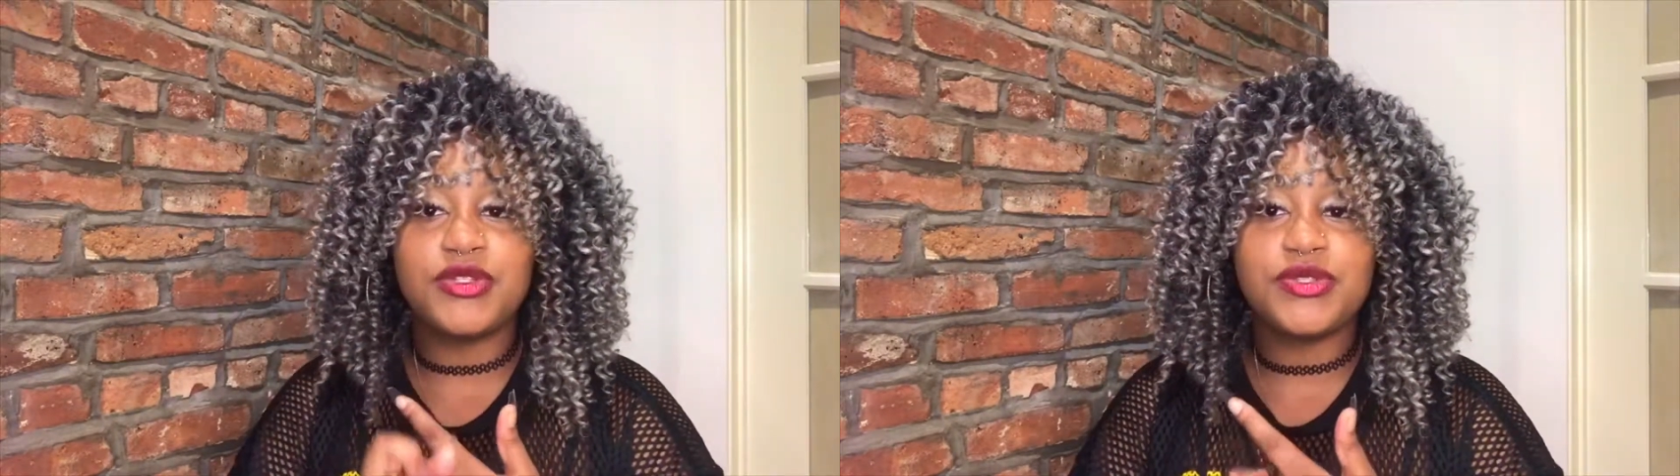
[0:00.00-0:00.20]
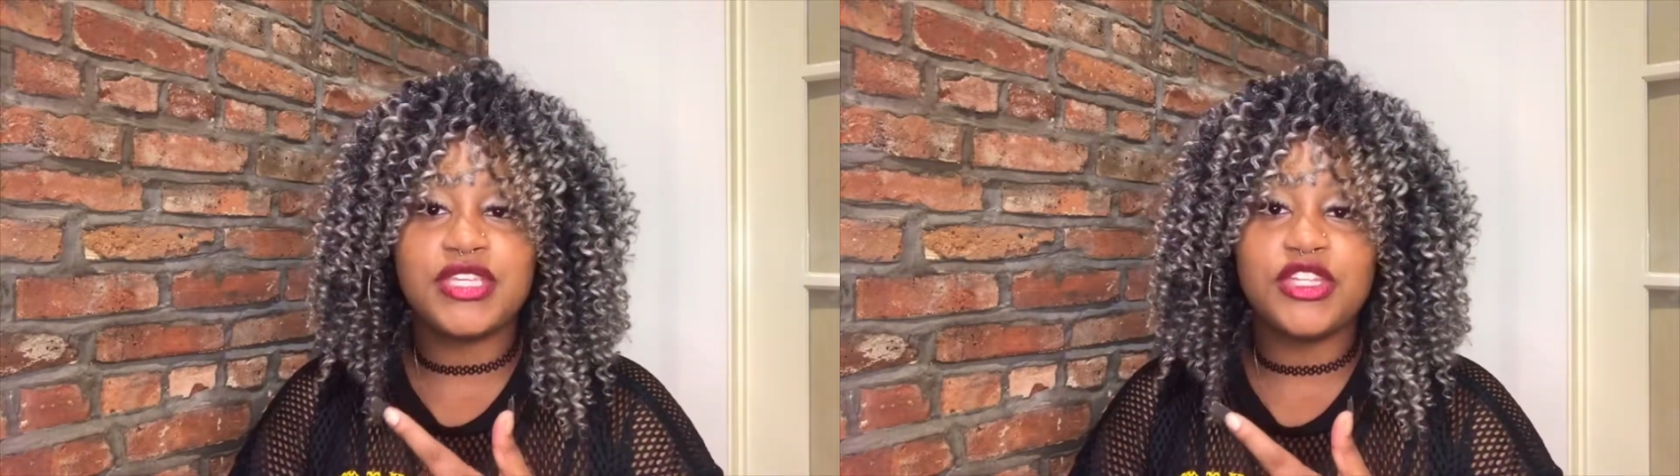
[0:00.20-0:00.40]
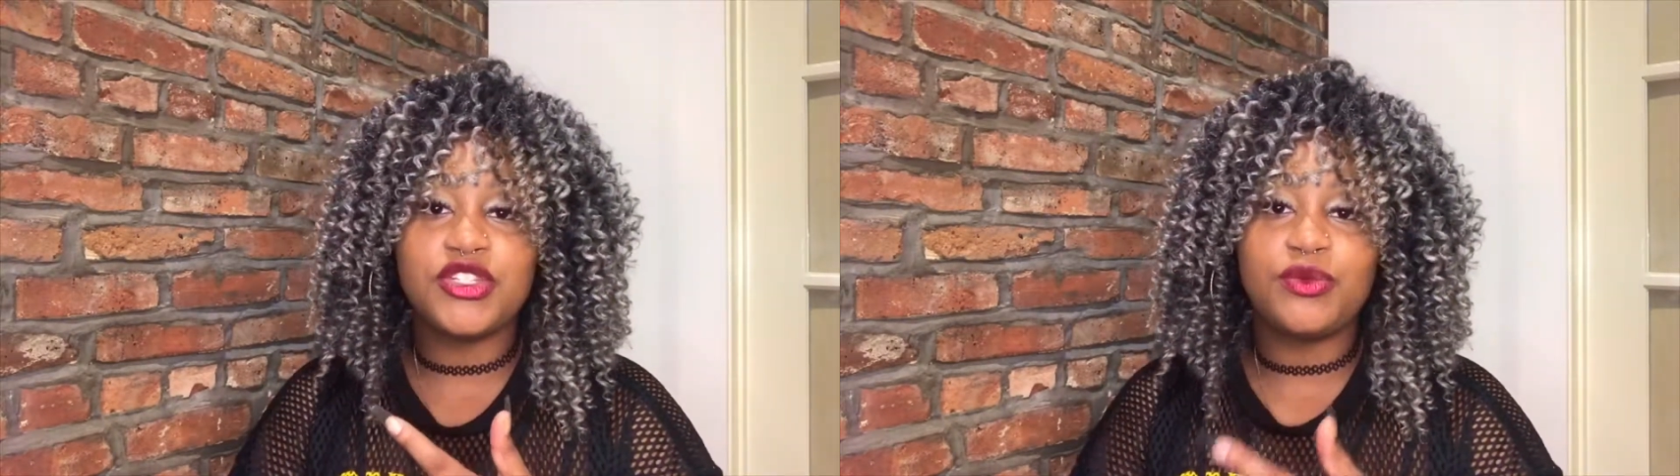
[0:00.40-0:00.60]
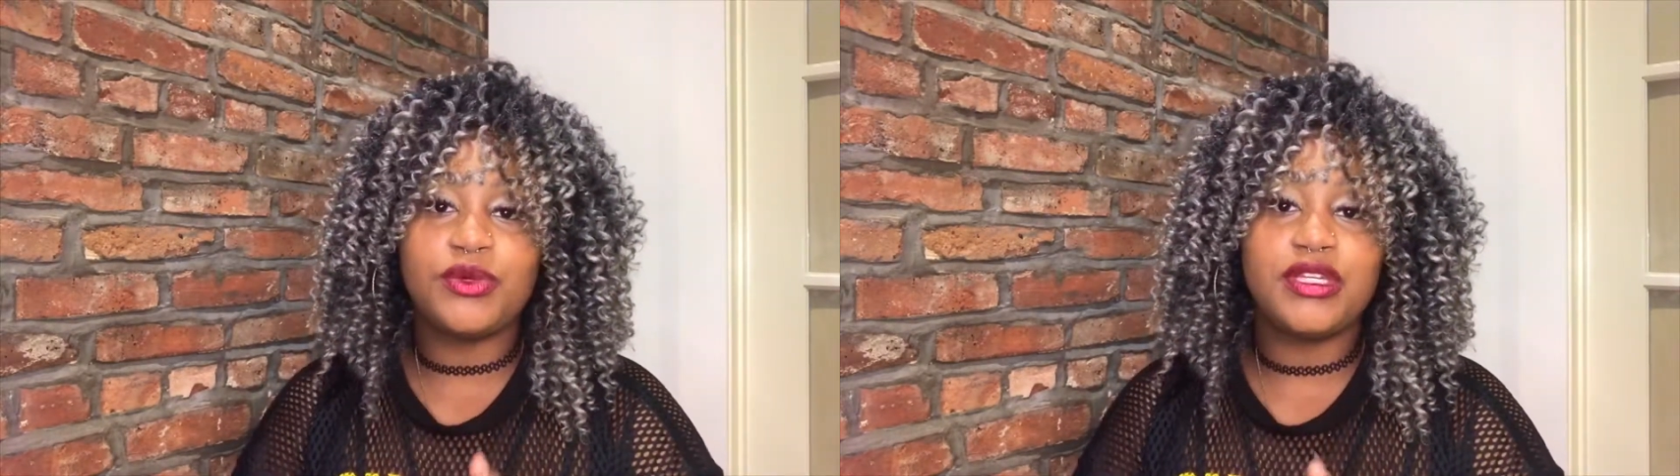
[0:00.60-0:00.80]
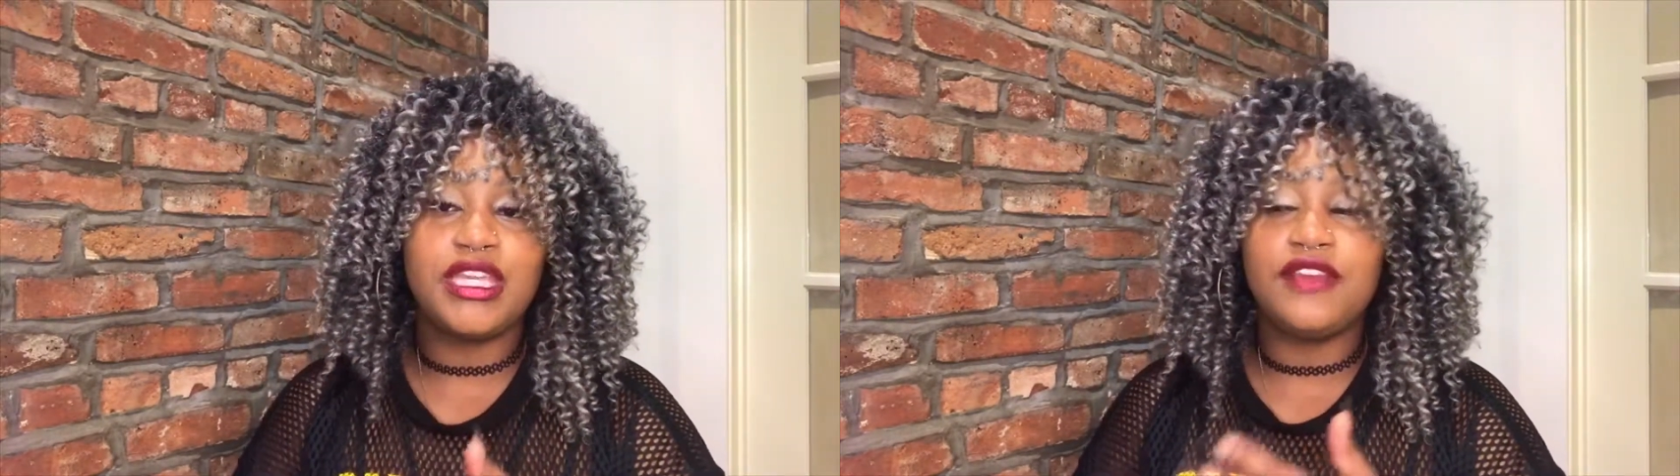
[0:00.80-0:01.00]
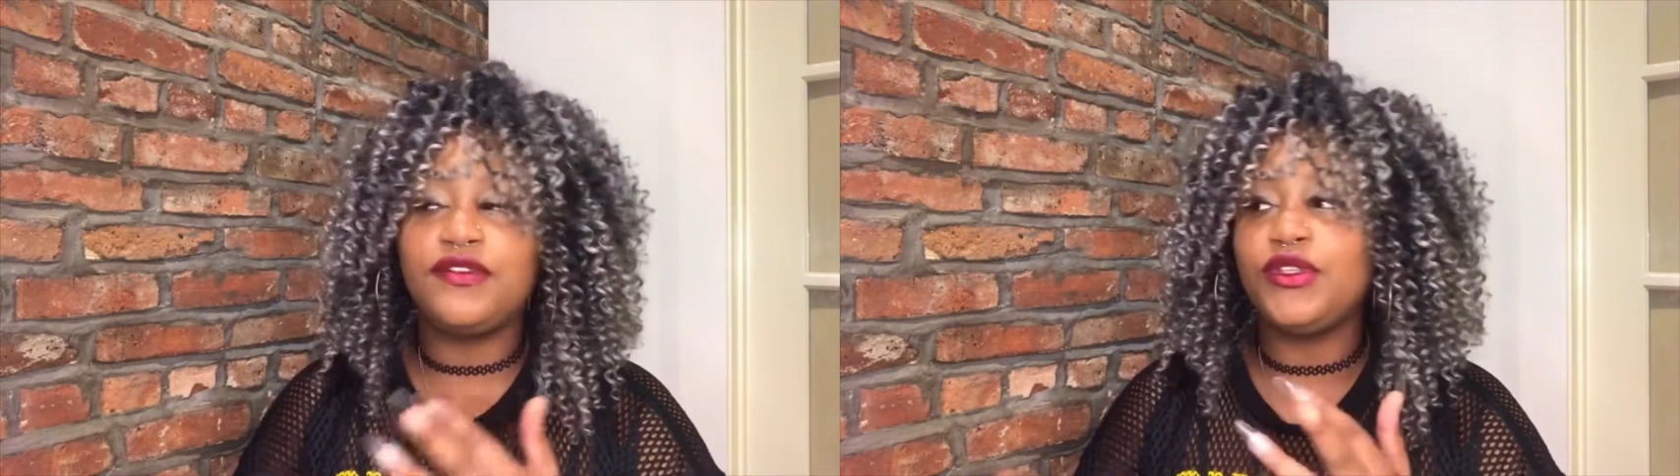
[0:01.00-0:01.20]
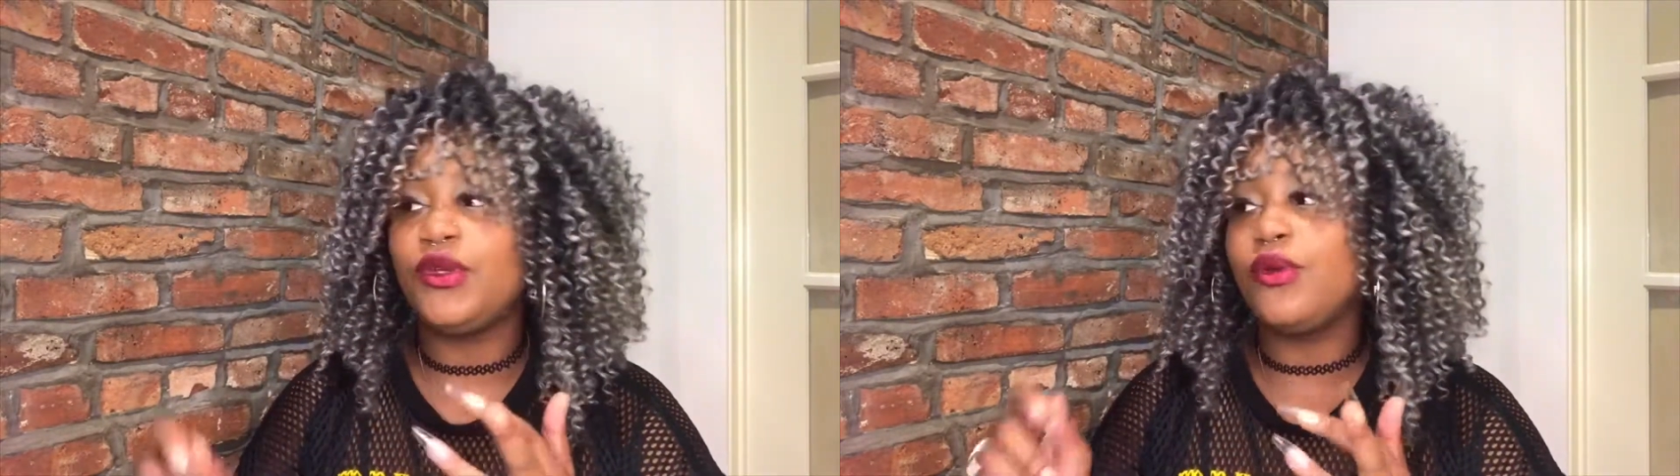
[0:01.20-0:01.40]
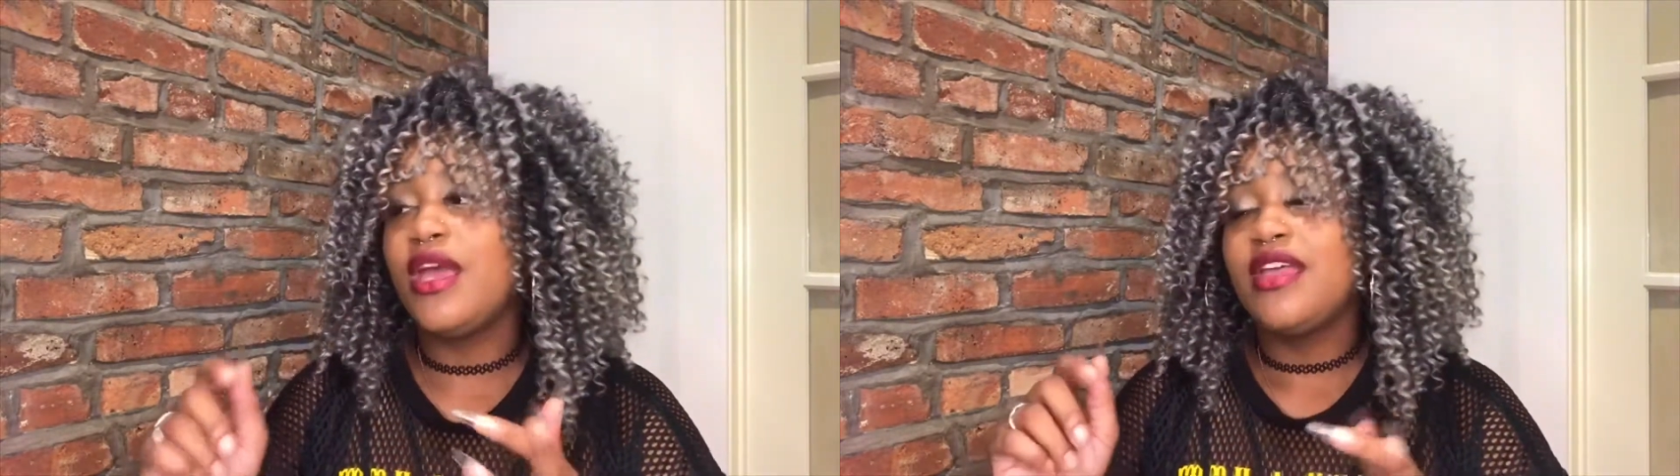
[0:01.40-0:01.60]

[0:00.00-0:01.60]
you said you would, if you